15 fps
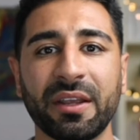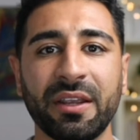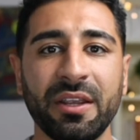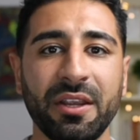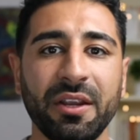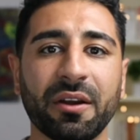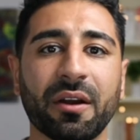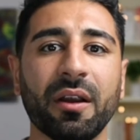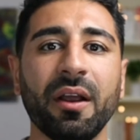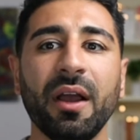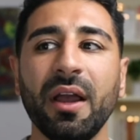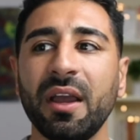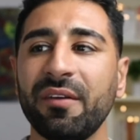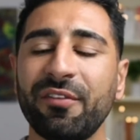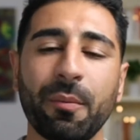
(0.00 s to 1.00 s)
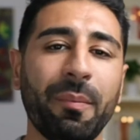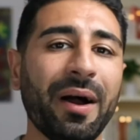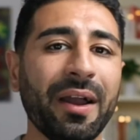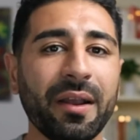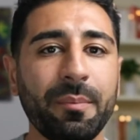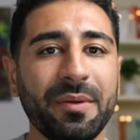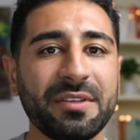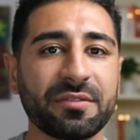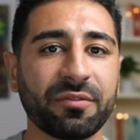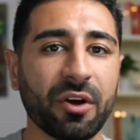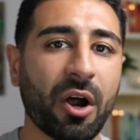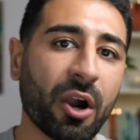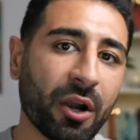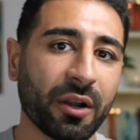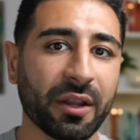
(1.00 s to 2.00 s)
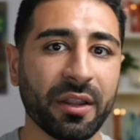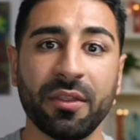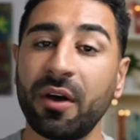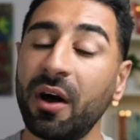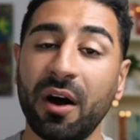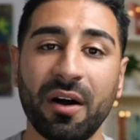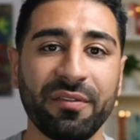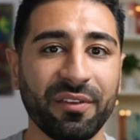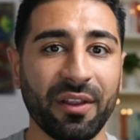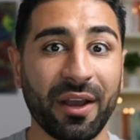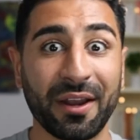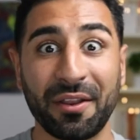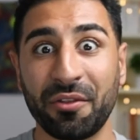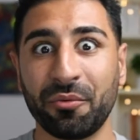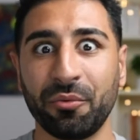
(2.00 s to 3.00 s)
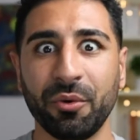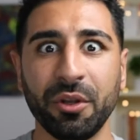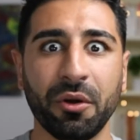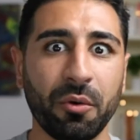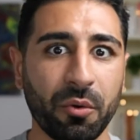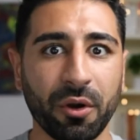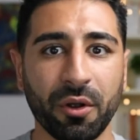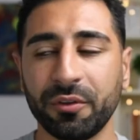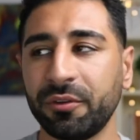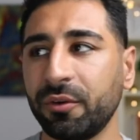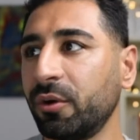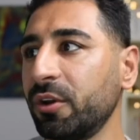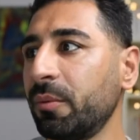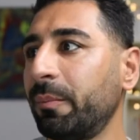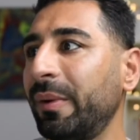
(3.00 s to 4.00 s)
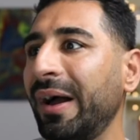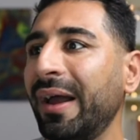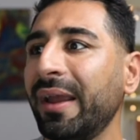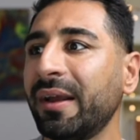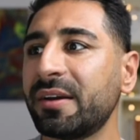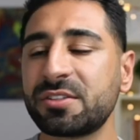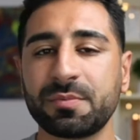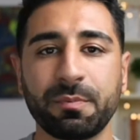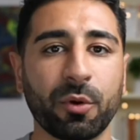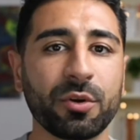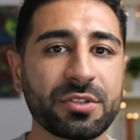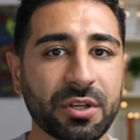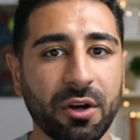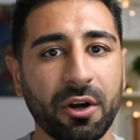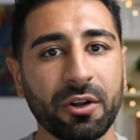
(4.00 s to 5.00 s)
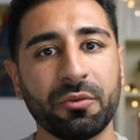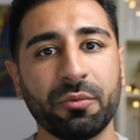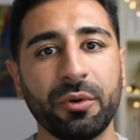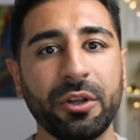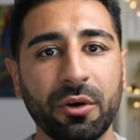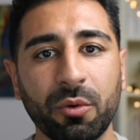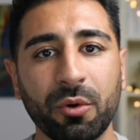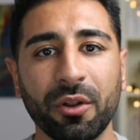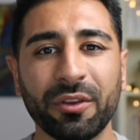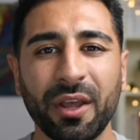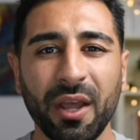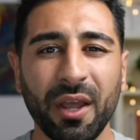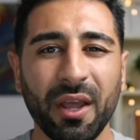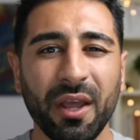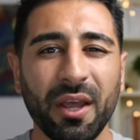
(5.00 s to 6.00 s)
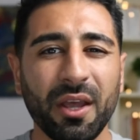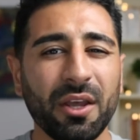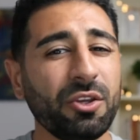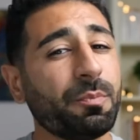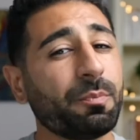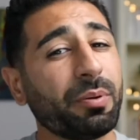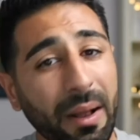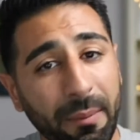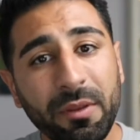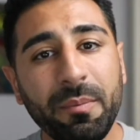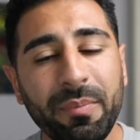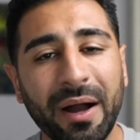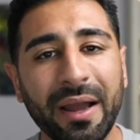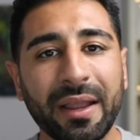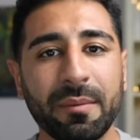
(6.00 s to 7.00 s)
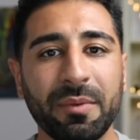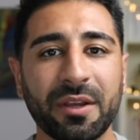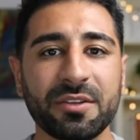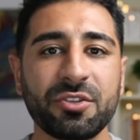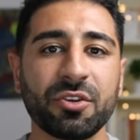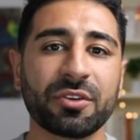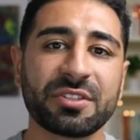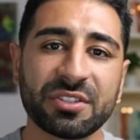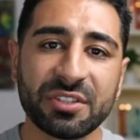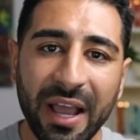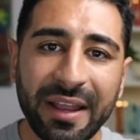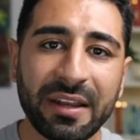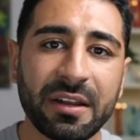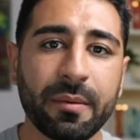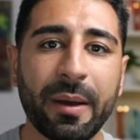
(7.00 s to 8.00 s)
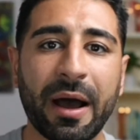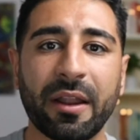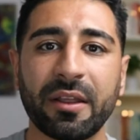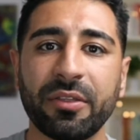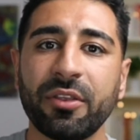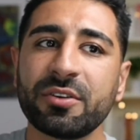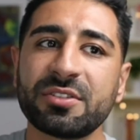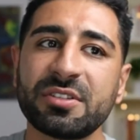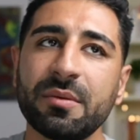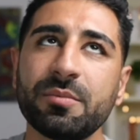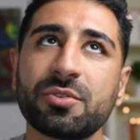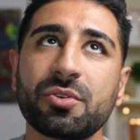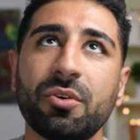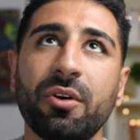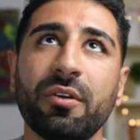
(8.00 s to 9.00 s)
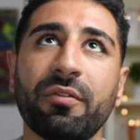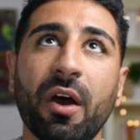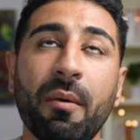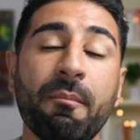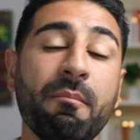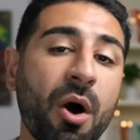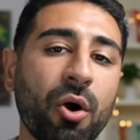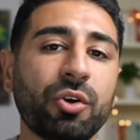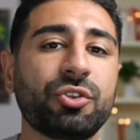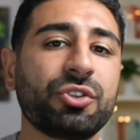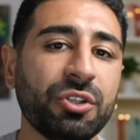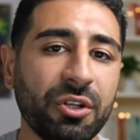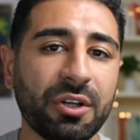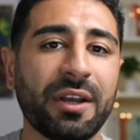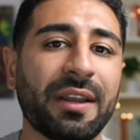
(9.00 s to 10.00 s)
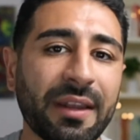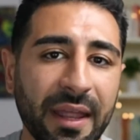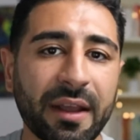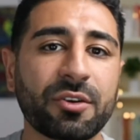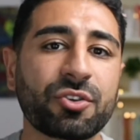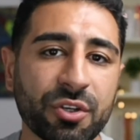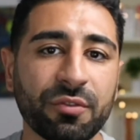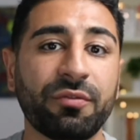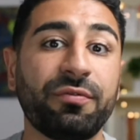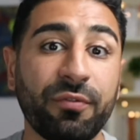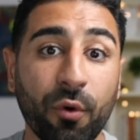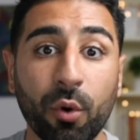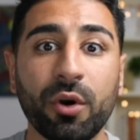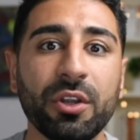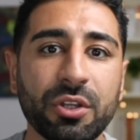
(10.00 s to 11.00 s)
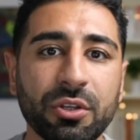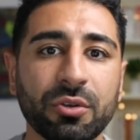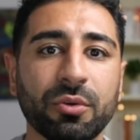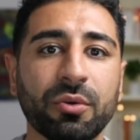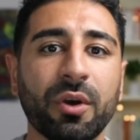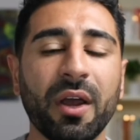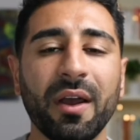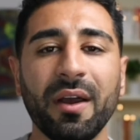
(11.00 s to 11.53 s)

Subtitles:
here. If you're buying a piece of art in the offline, in the real world, or you're buying a sports card in the real world, you're probably buying it because you're excited about it. There's some sort of emotional connection for you